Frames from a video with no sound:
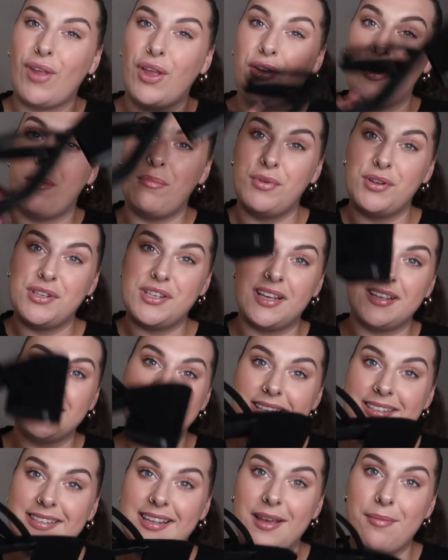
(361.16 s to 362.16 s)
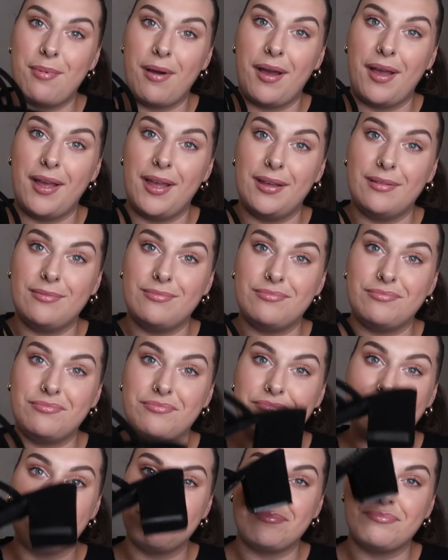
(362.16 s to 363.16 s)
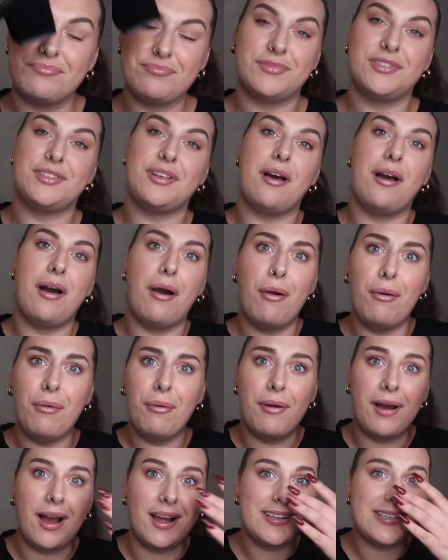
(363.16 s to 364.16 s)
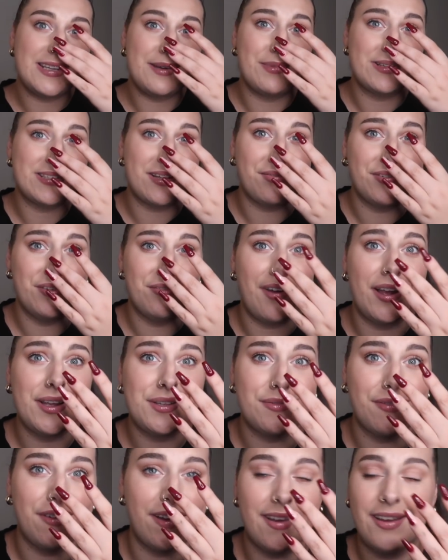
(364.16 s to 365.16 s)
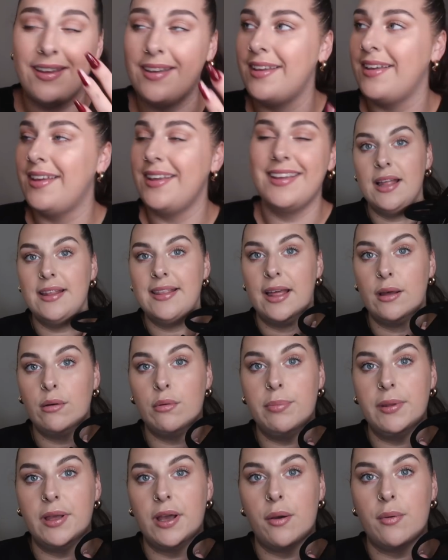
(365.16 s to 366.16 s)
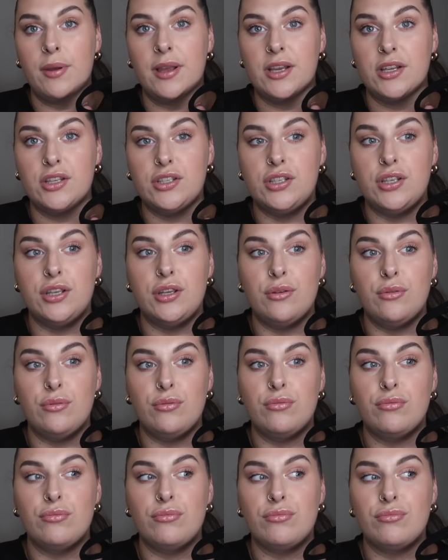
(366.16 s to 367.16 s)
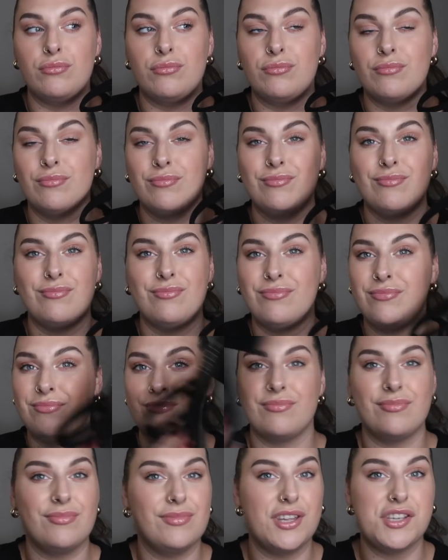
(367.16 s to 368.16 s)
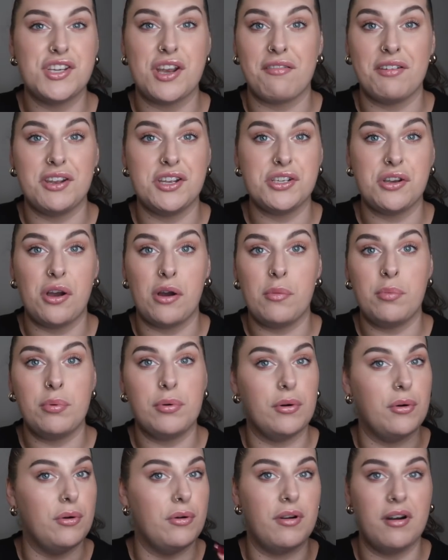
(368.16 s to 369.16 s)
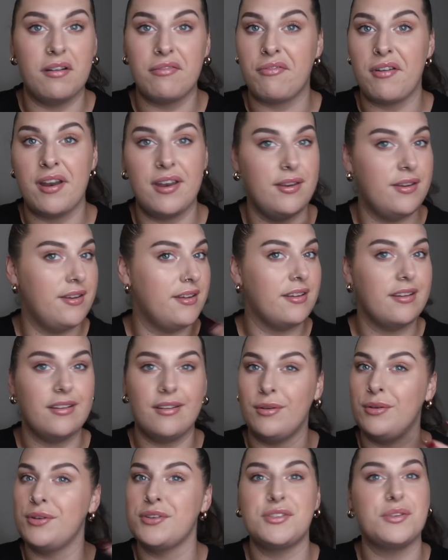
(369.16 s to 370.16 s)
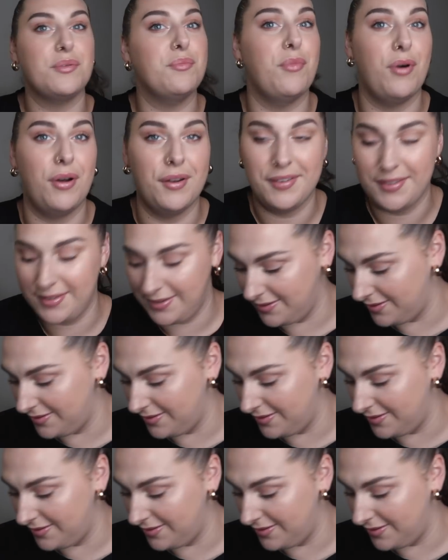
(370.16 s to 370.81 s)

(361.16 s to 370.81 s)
Not much else to say about it. So, oh, I just hit myself in the face with it. They will be going to the charity shop or a friend or someone.